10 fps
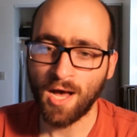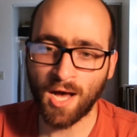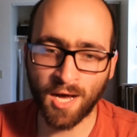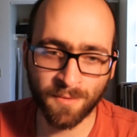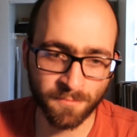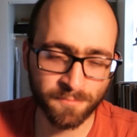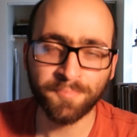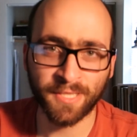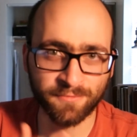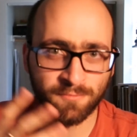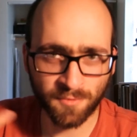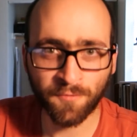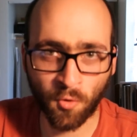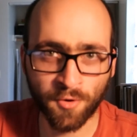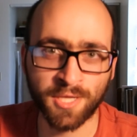Um, but
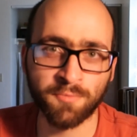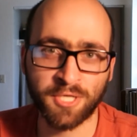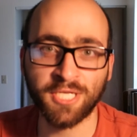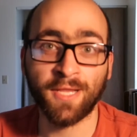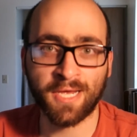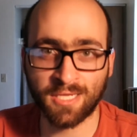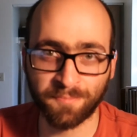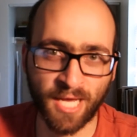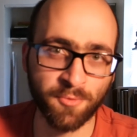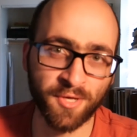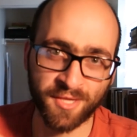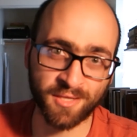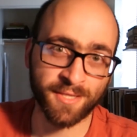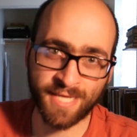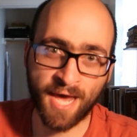of course, what she likes to play with
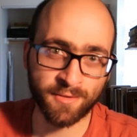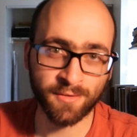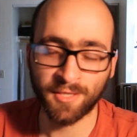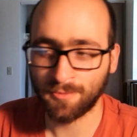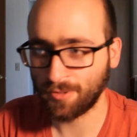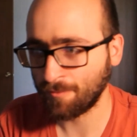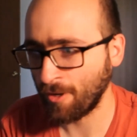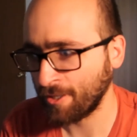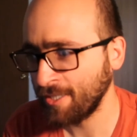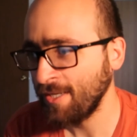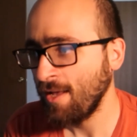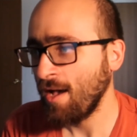is the tassel on the bookmark.